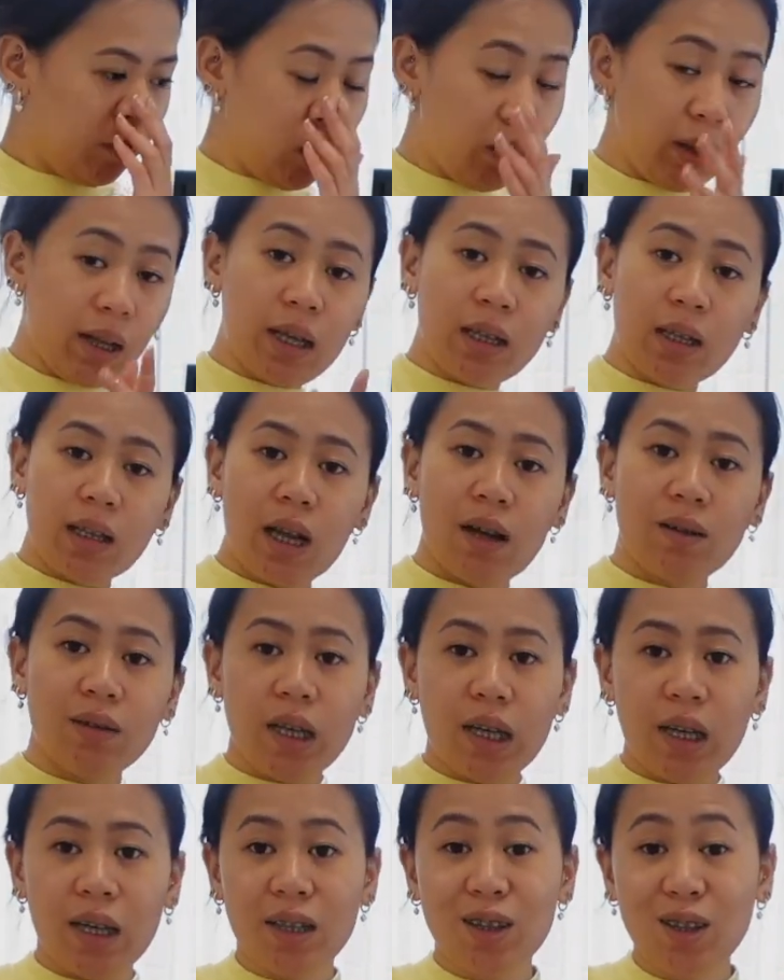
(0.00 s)
All that's
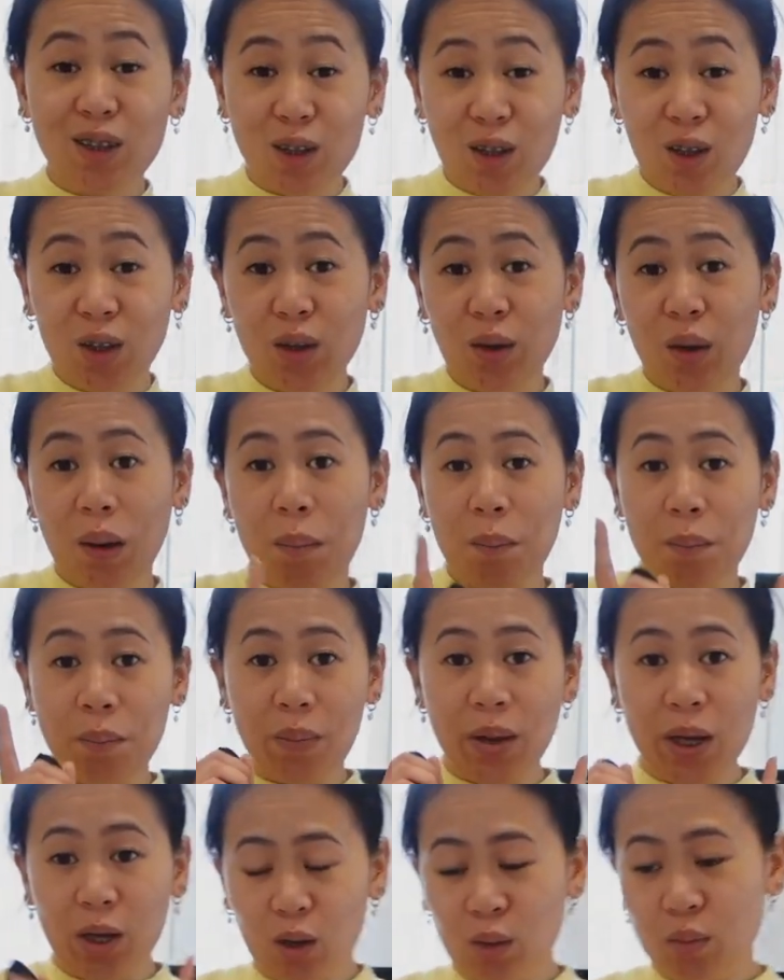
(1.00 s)
left is to
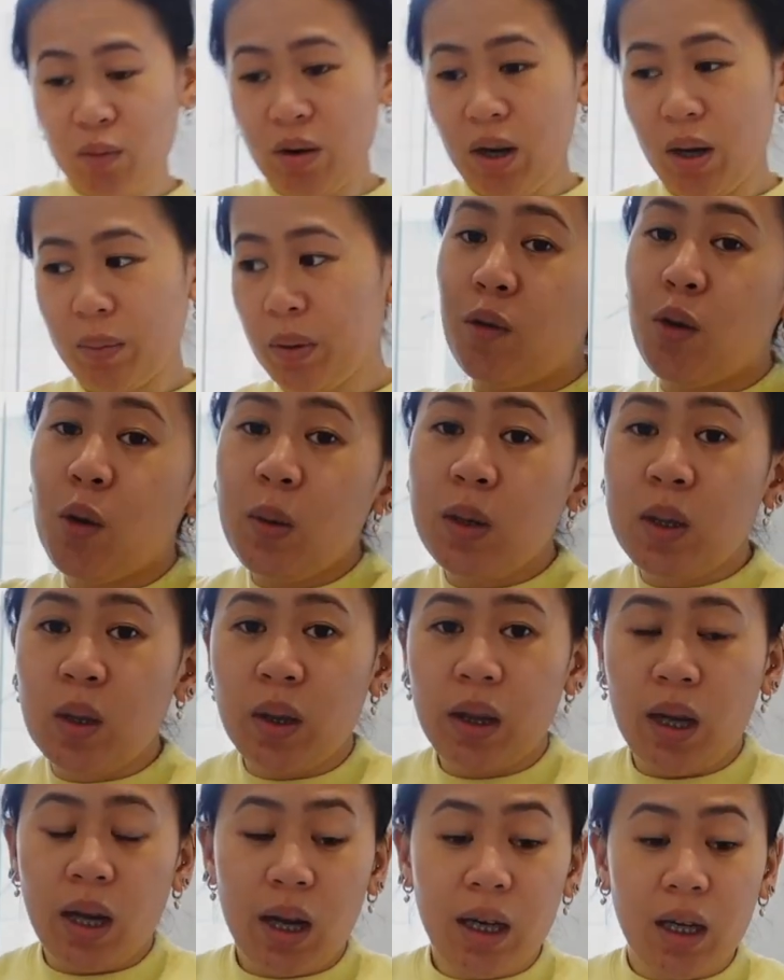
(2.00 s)
meal prep. Before we
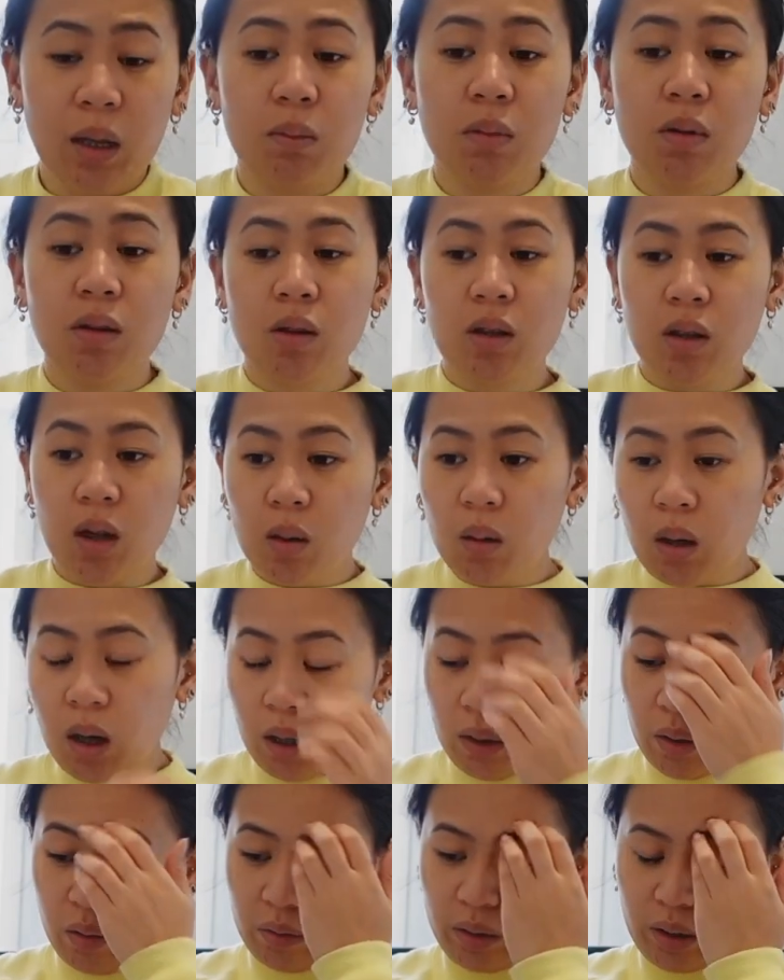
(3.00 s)
do that, I am so
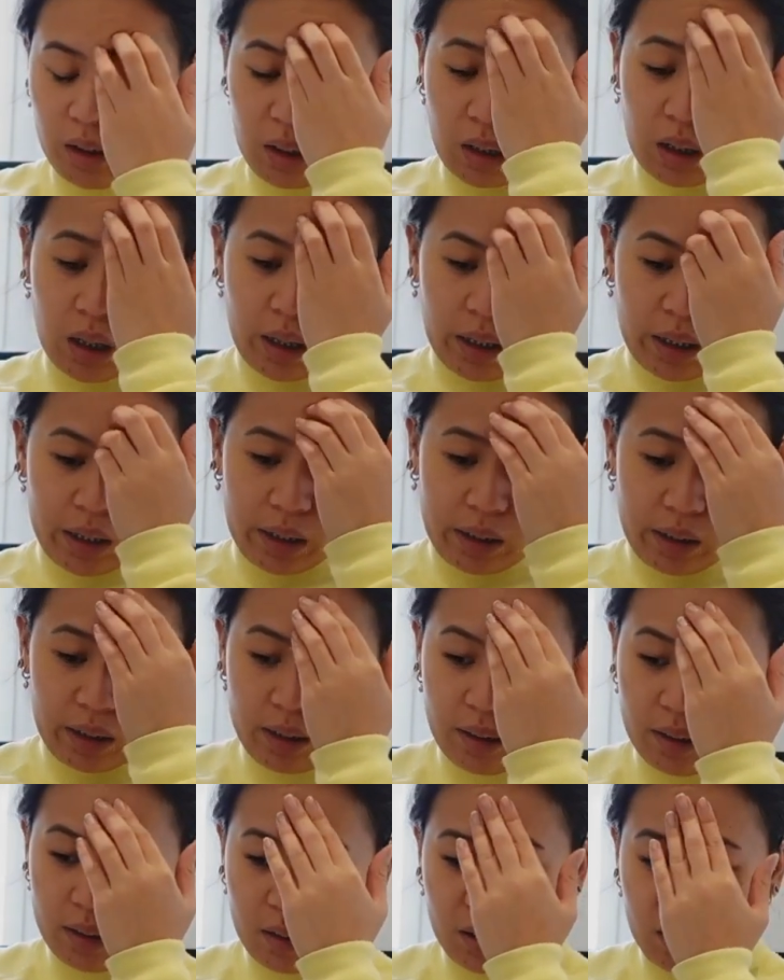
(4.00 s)
hungry. I
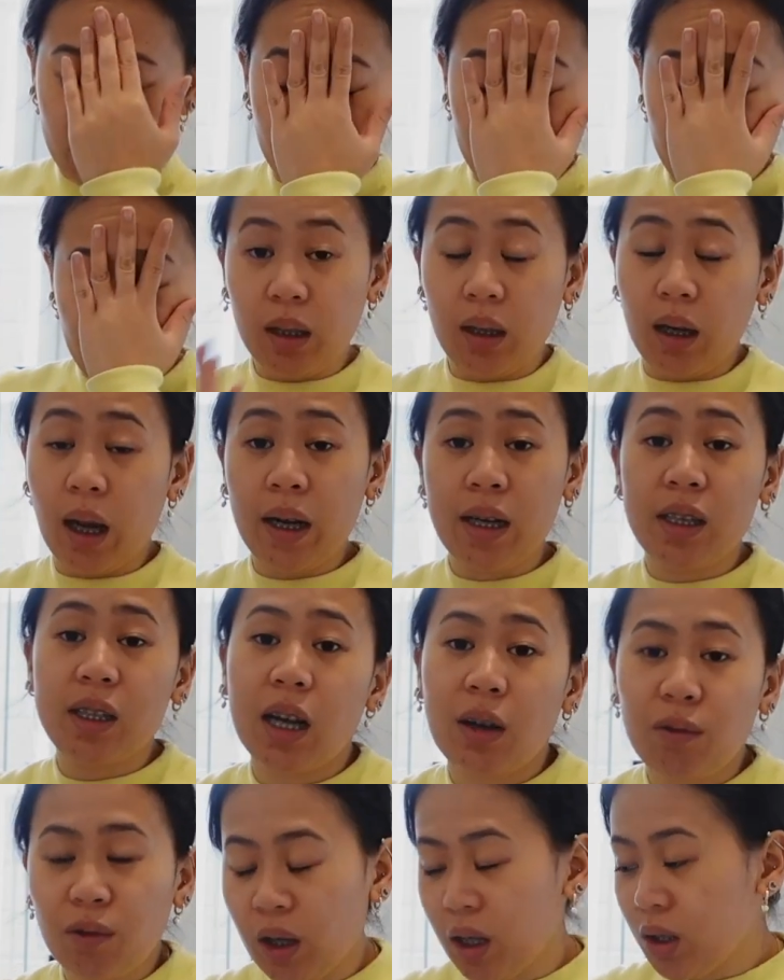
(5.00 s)
need to
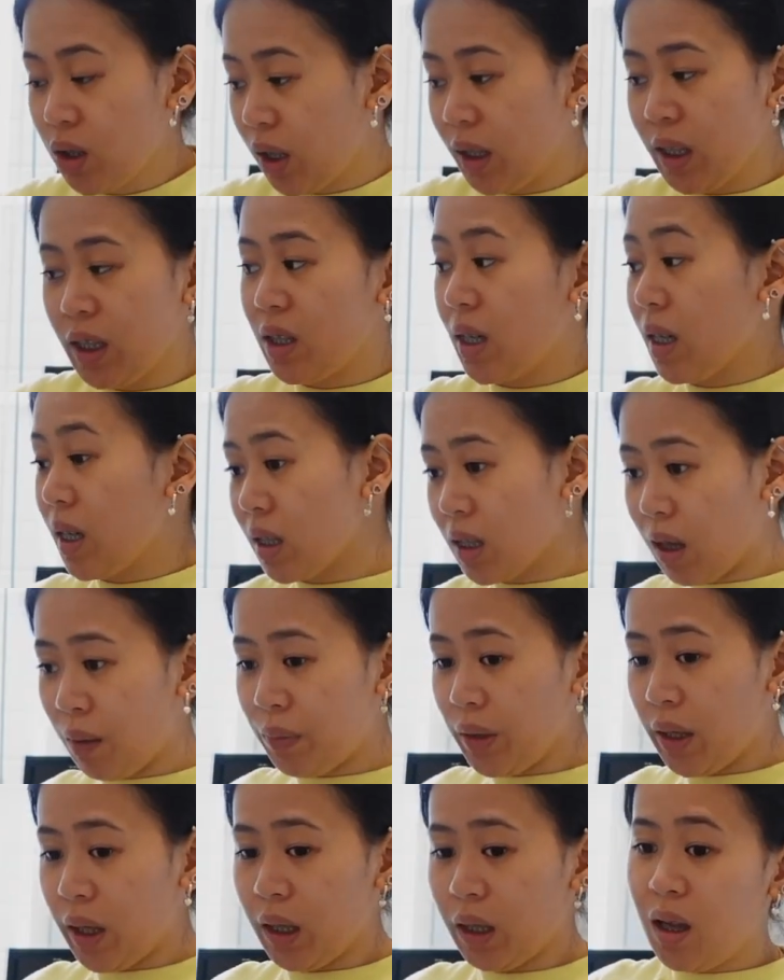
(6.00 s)
have lunch. I need to eat
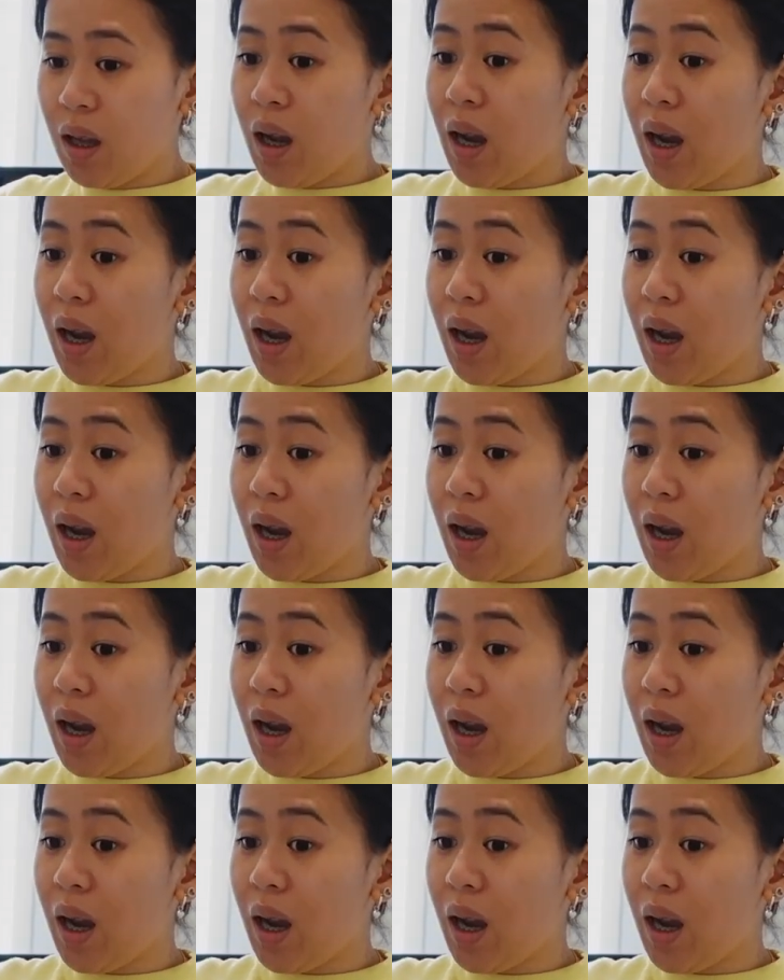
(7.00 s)
something.